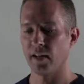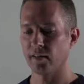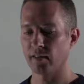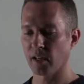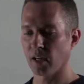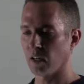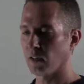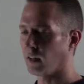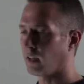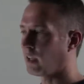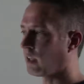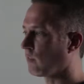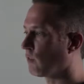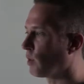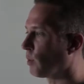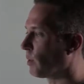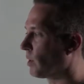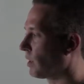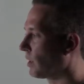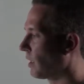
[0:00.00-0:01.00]
kind of like if you were
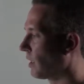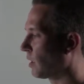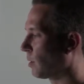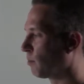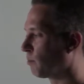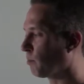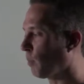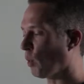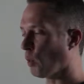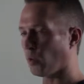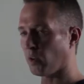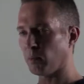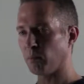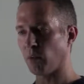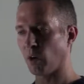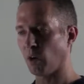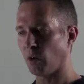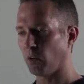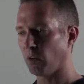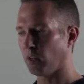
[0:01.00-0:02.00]
to take a bowling
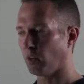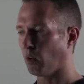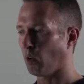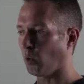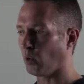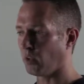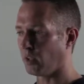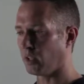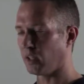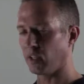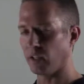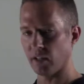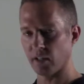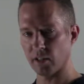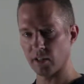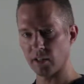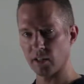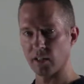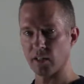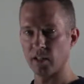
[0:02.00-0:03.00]
ball and hold it
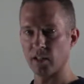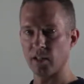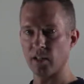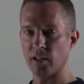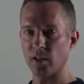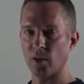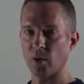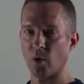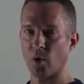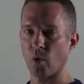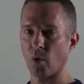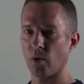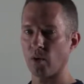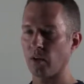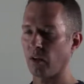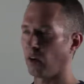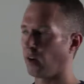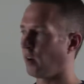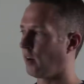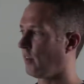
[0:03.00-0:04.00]
here
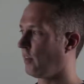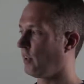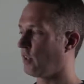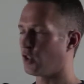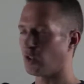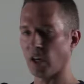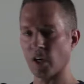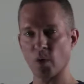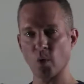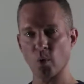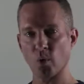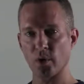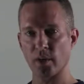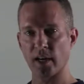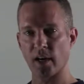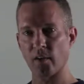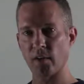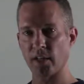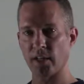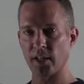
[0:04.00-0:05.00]
and then try to hold it
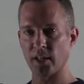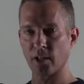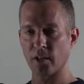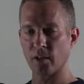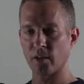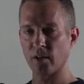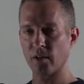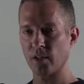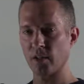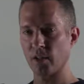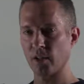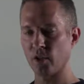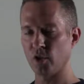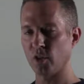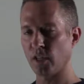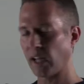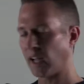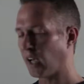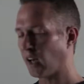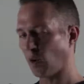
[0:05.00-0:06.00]
out here. You
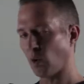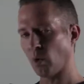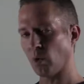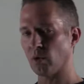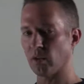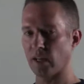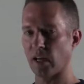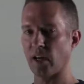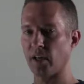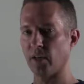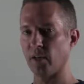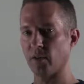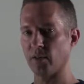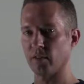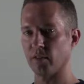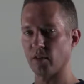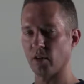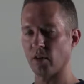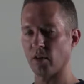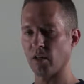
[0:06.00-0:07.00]
can't hold it out here as
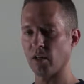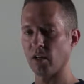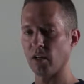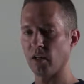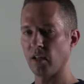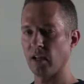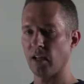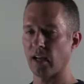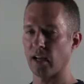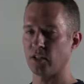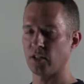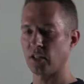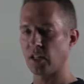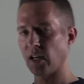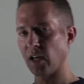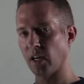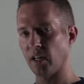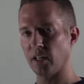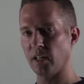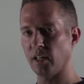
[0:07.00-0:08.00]
long as you
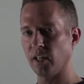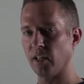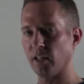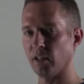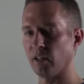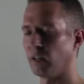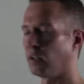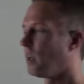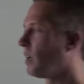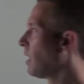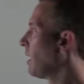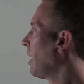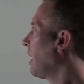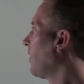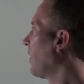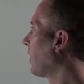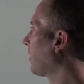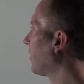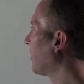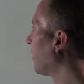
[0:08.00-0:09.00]
can here. And that's the